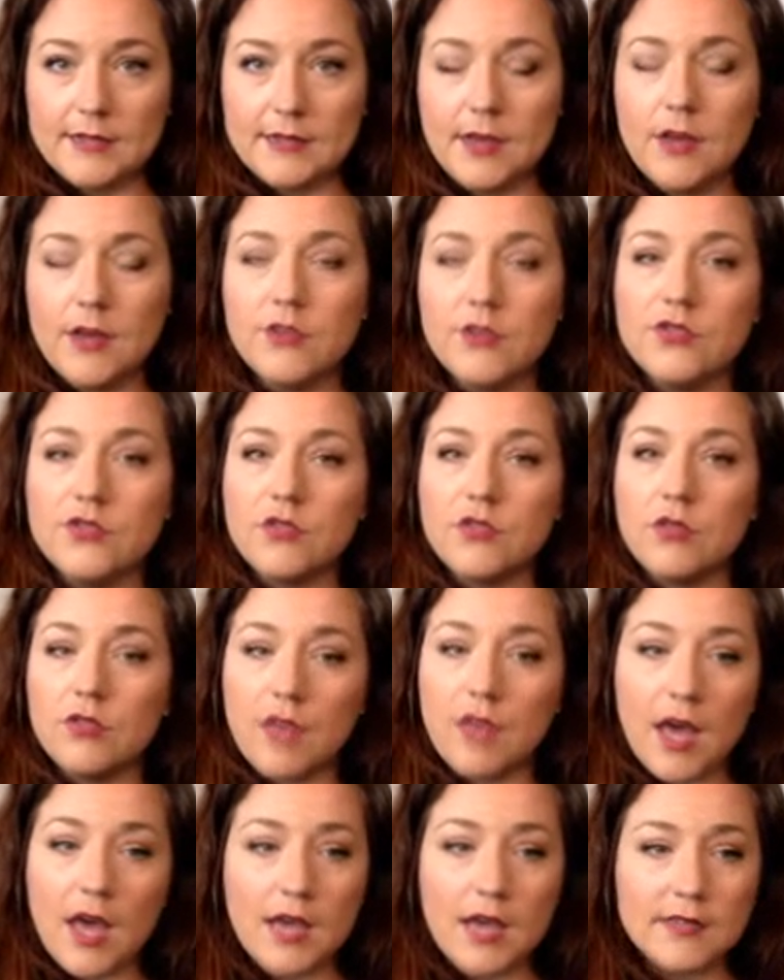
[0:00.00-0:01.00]
So
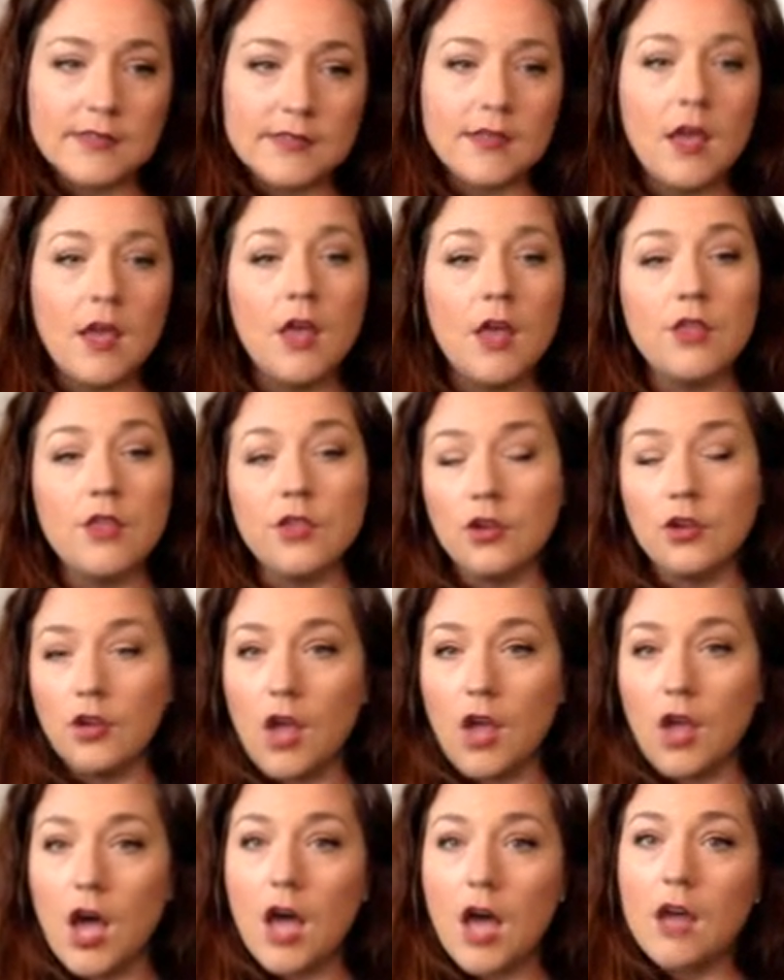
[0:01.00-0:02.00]
thus, the
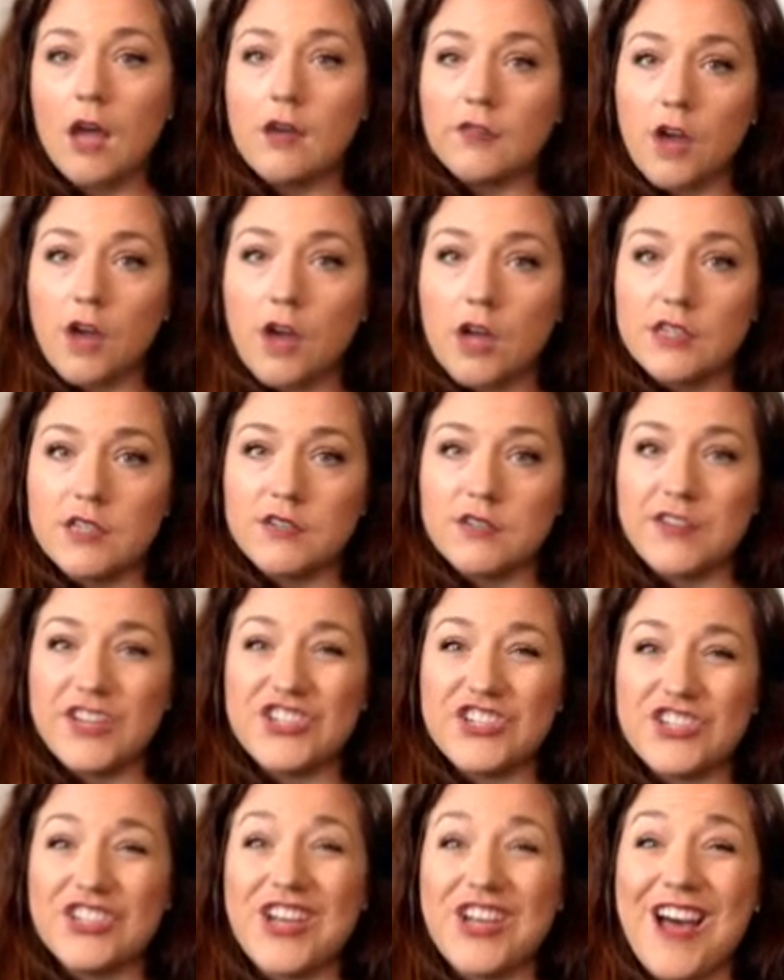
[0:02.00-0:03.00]
law of conservation
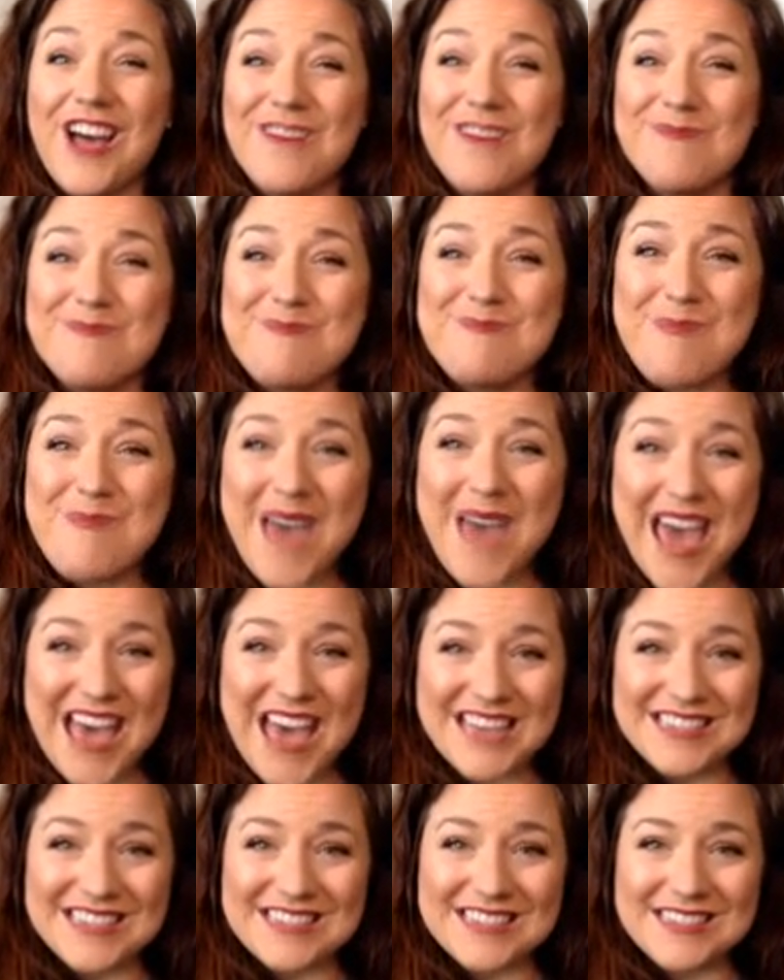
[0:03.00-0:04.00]
of
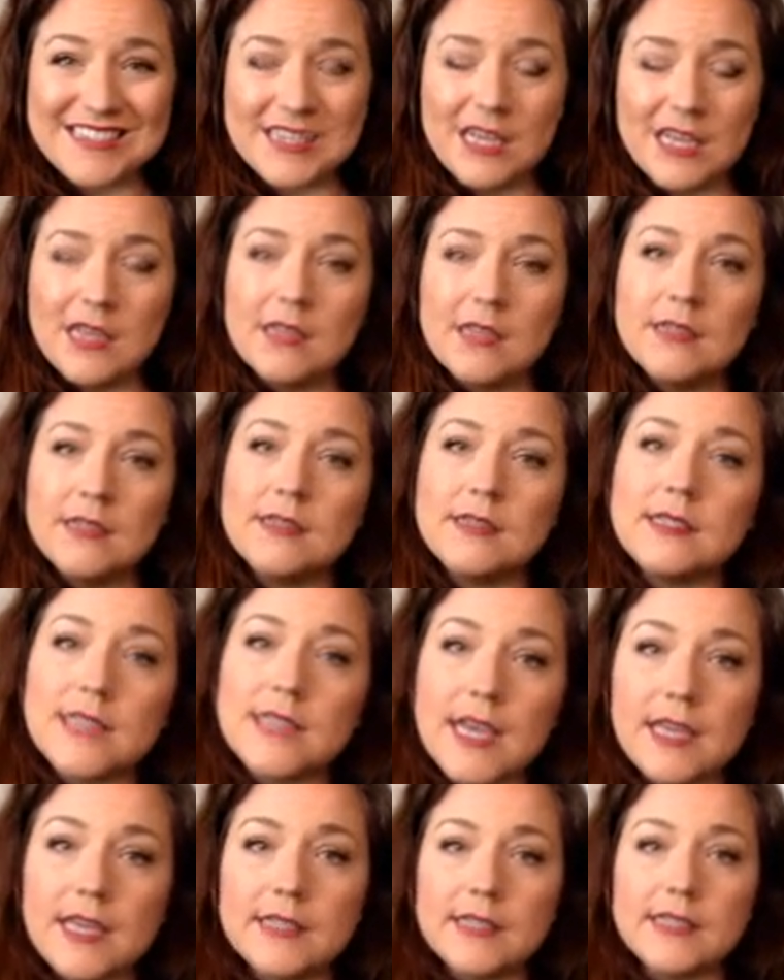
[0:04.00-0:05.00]
mass
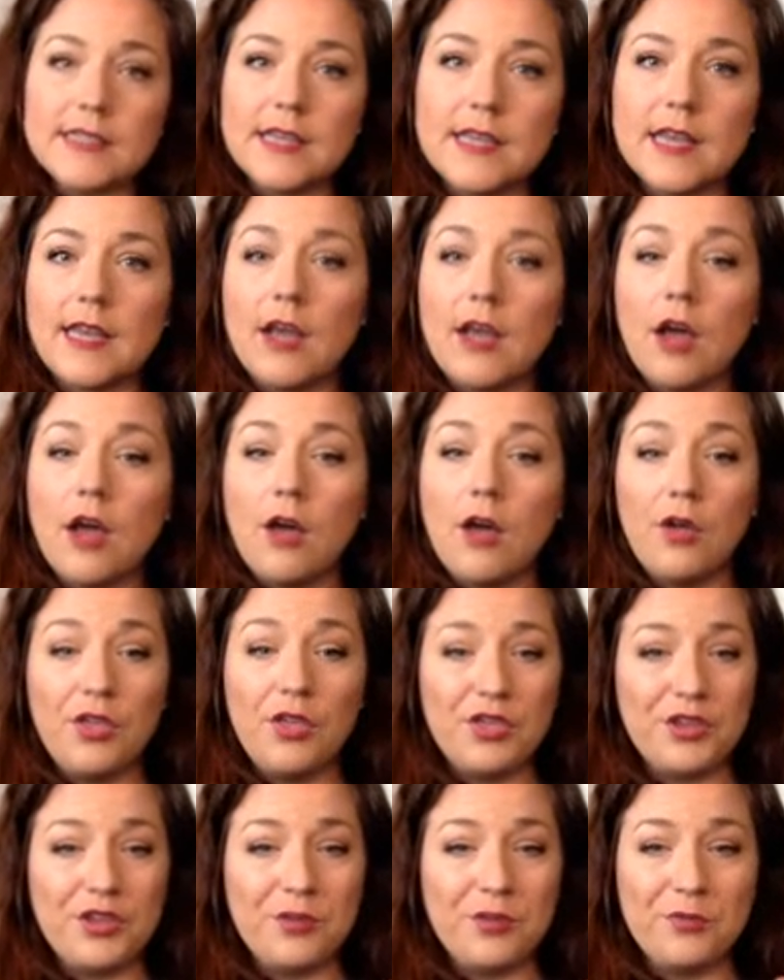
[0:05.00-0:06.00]
states that the
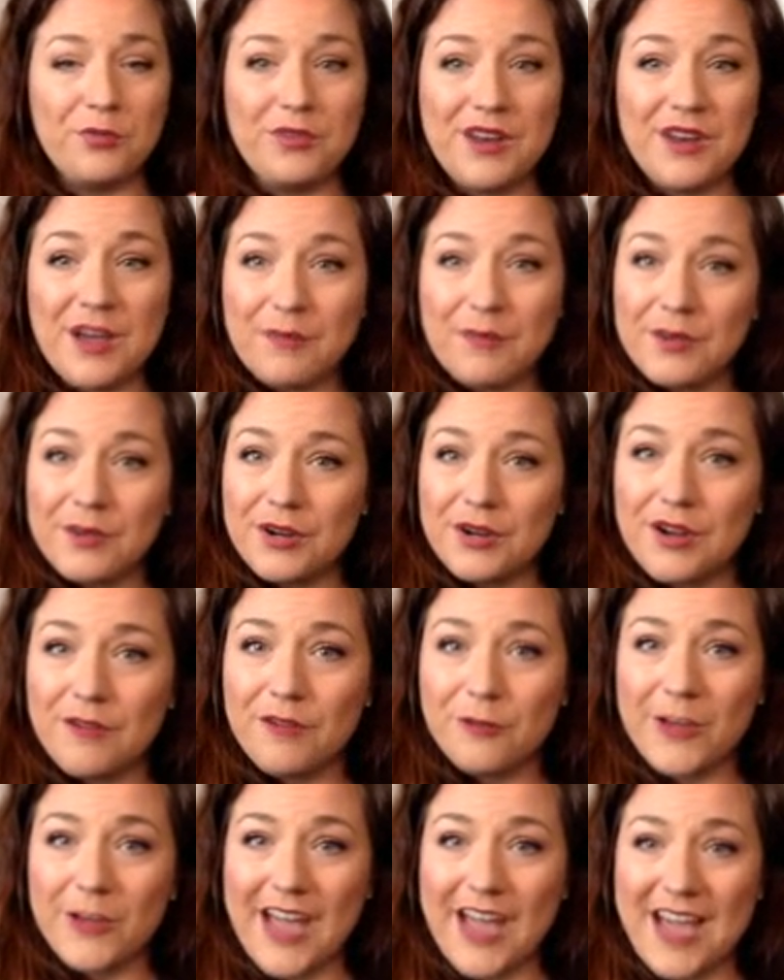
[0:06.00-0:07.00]
number of
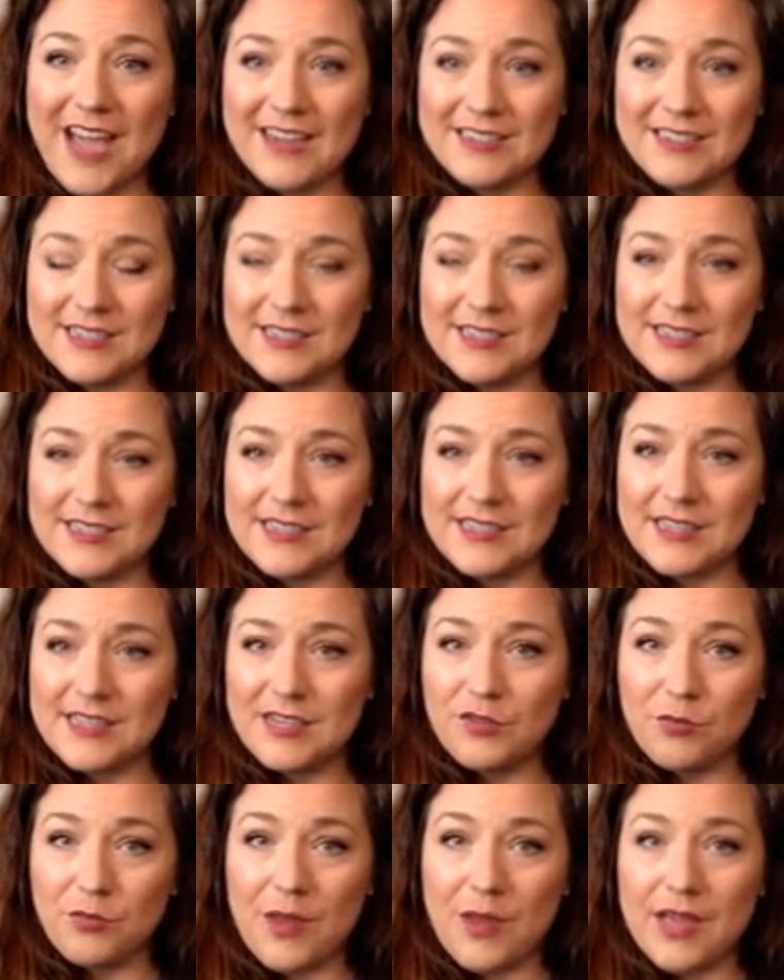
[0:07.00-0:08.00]
reactants, the
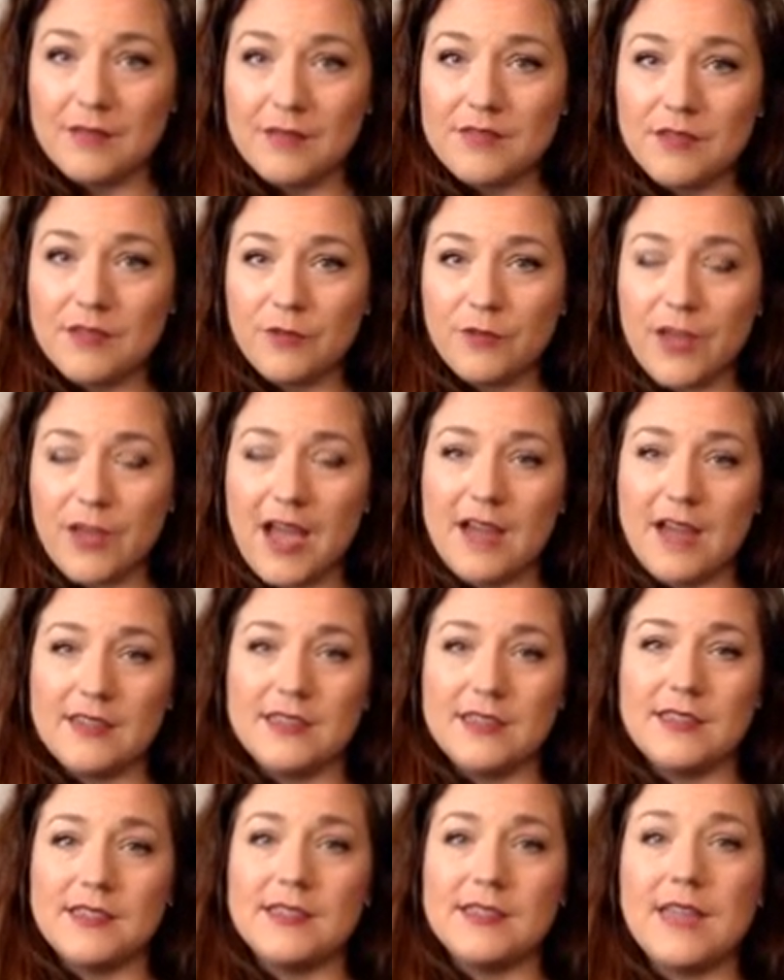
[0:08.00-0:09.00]
grams of reactants
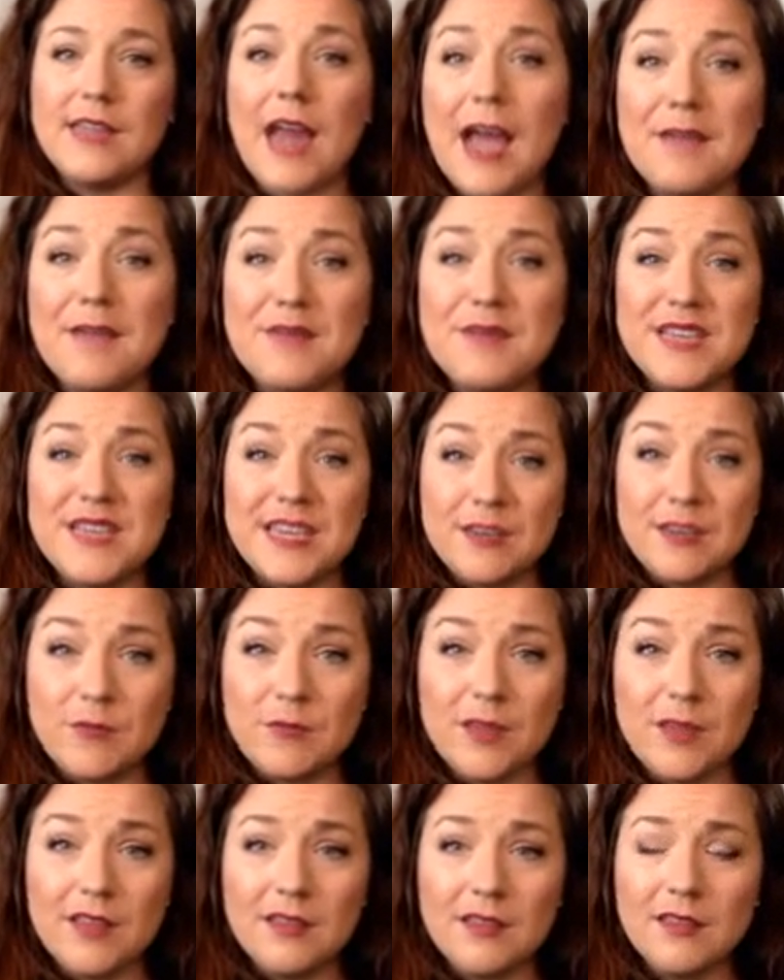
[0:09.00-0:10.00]
that I begin with,